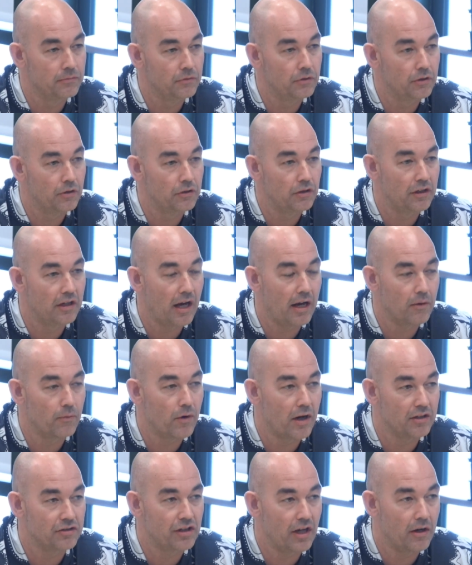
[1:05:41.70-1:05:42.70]
You know, you got to
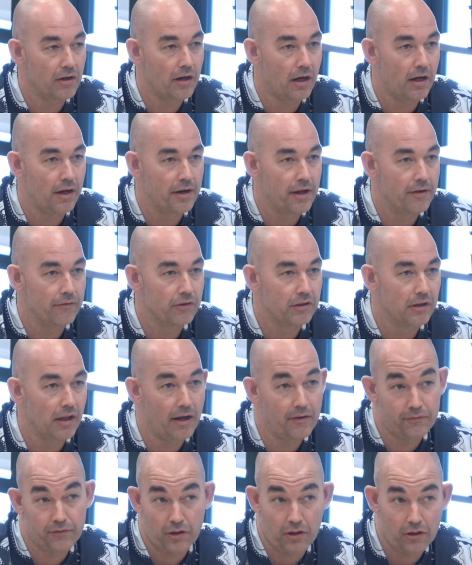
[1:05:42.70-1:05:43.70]
watch out on every
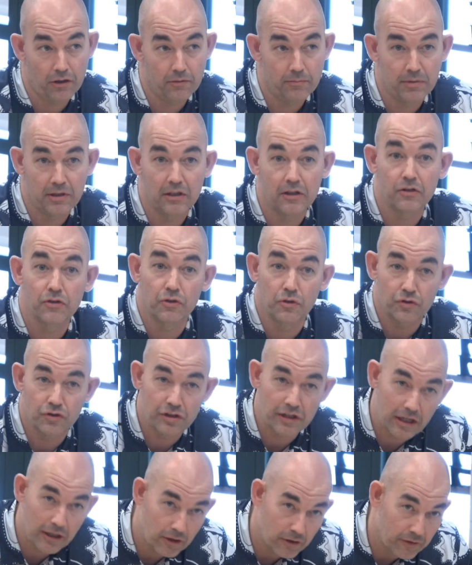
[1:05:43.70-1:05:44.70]
left turn because you
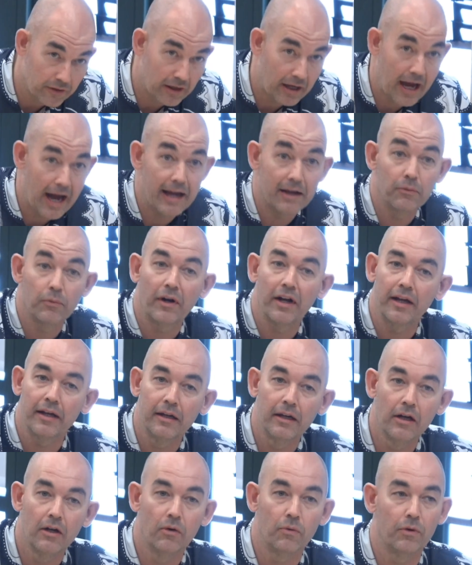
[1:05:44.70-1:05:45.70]
share the guideway
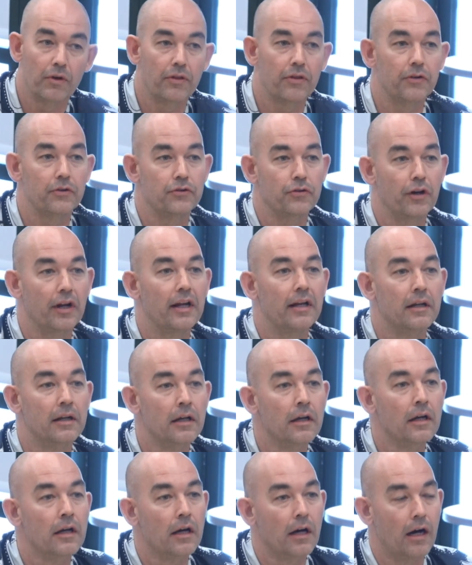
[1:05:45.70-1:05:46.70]
with the train.
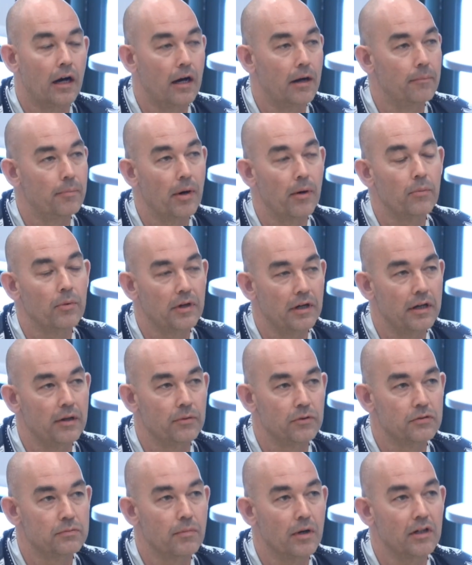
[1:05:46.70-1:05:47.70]
But it
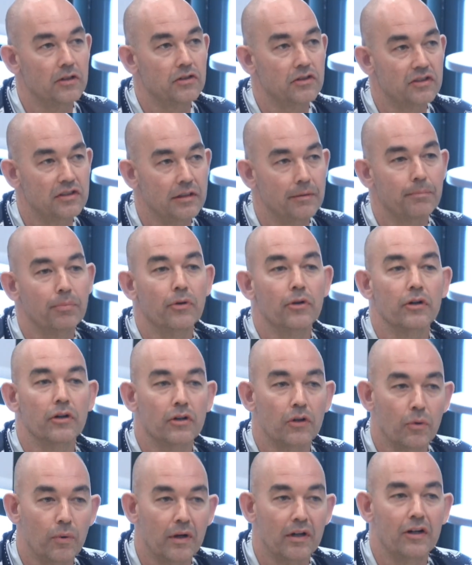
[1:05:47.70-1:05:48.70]
was much
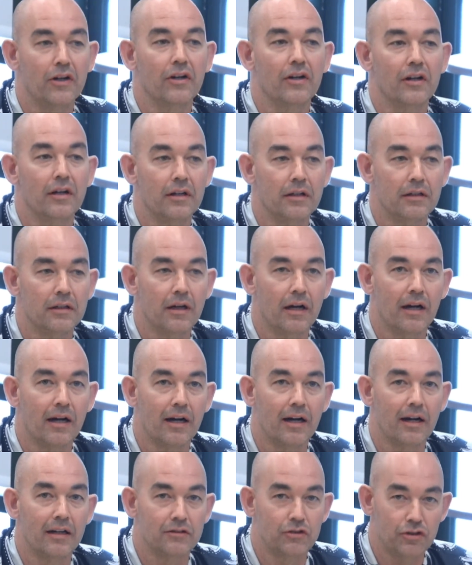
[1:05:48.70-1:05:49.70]
simpler, quicker, and
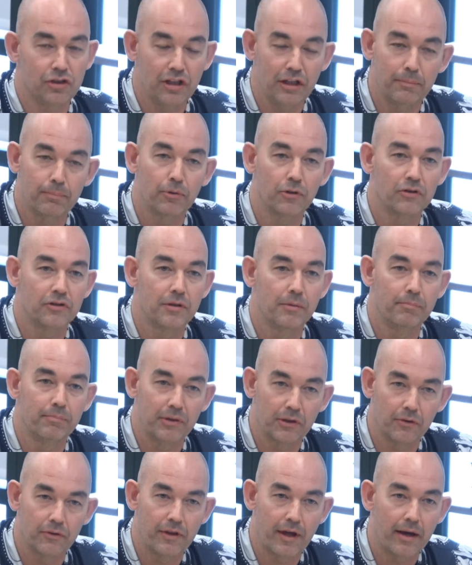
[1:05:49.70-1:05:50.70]
cheaper to
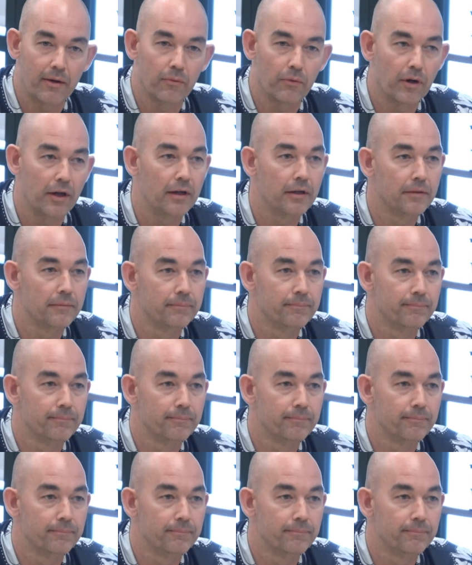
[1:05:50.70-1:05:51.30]
build that way.